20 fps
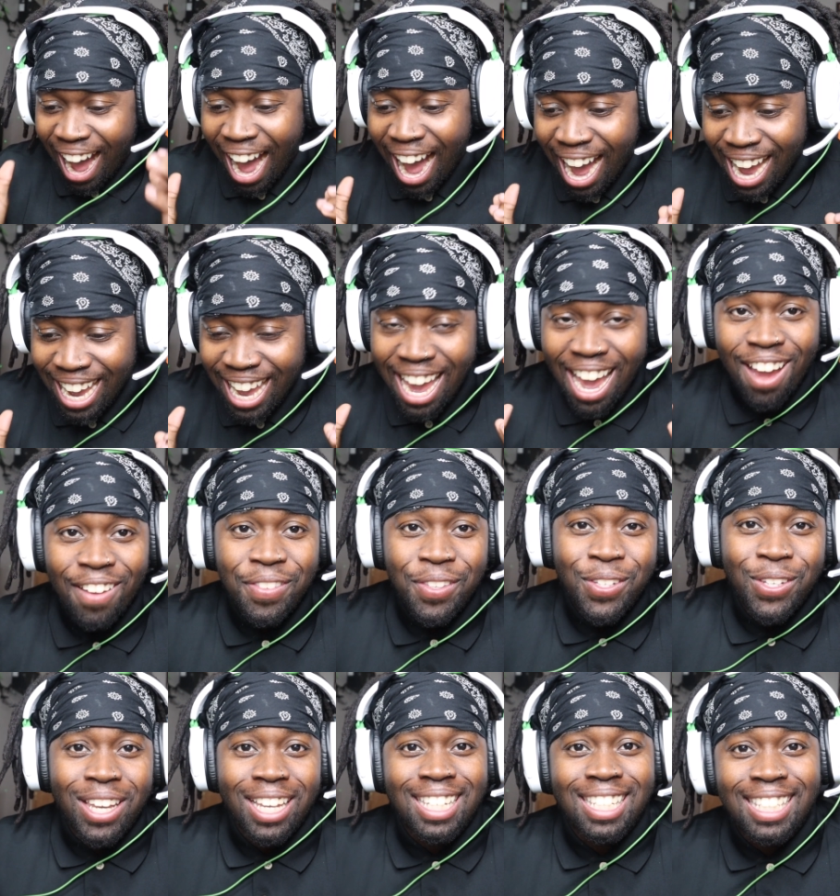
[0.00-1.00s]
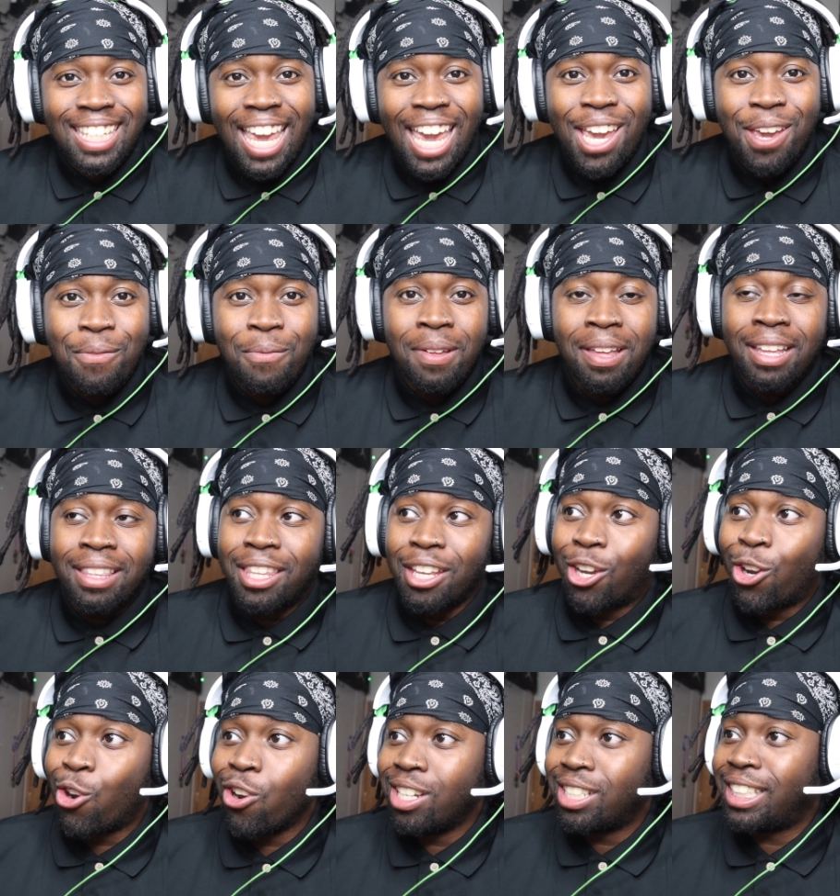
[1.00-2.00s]
I have to escape the
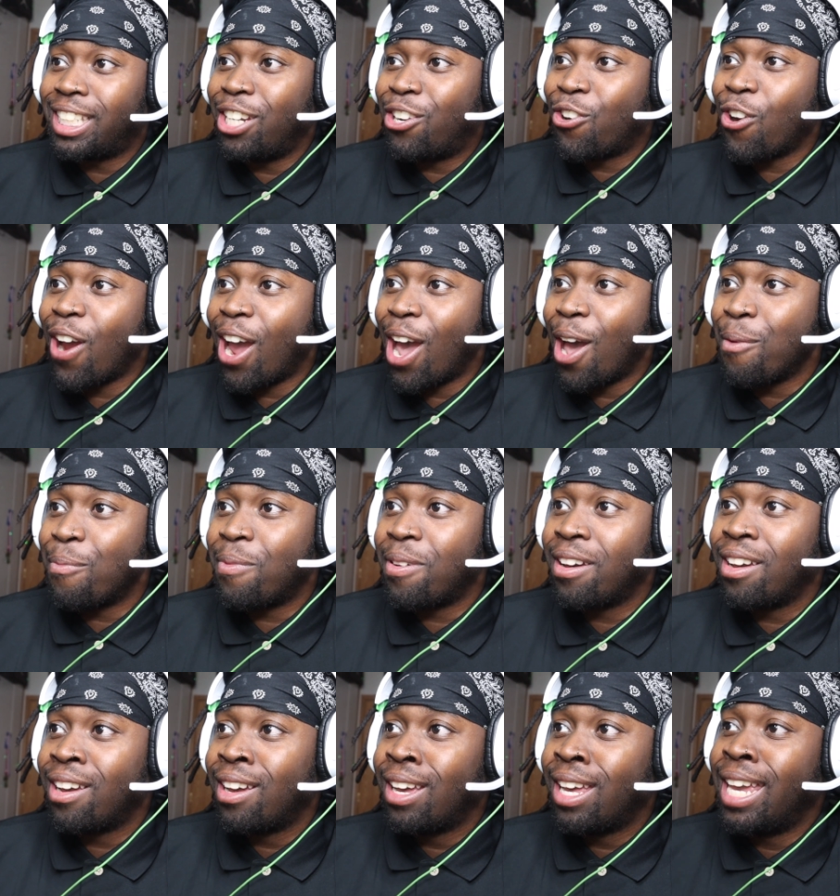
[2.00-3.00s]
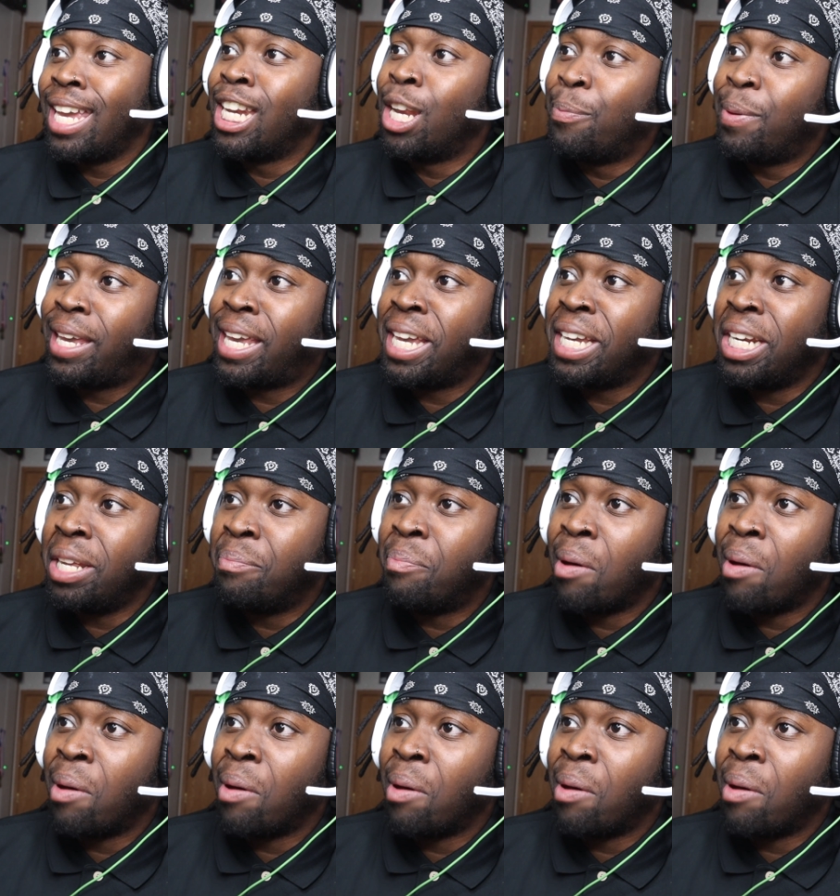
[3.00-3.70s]
Krusty Krab in the Bikini